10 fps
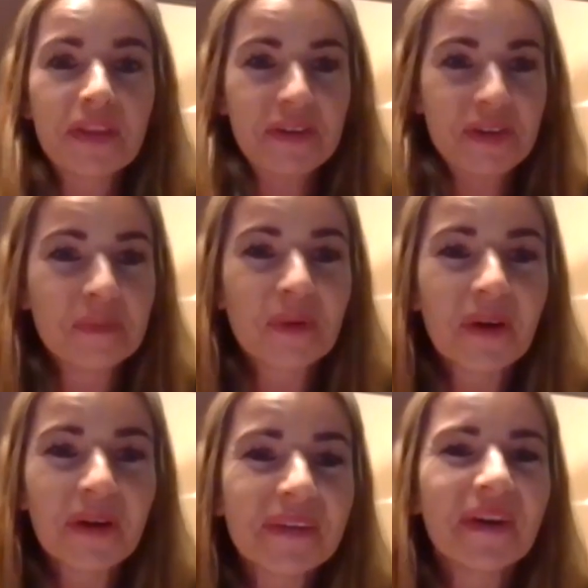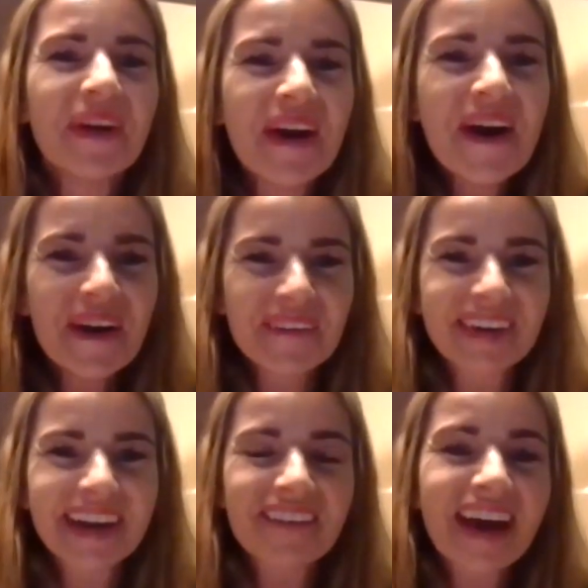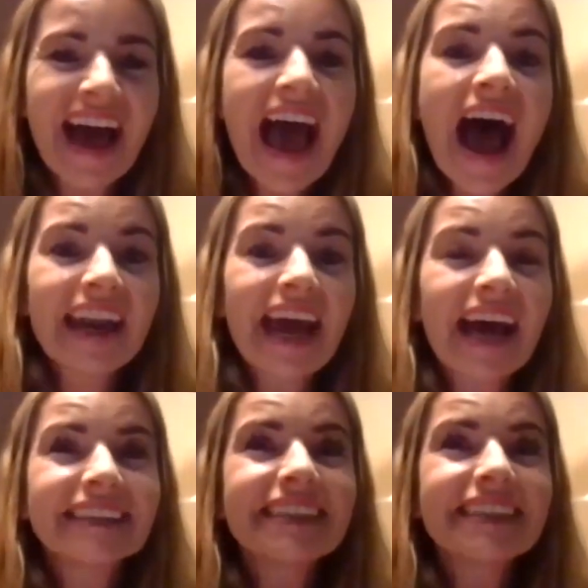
a newborn or whatever. and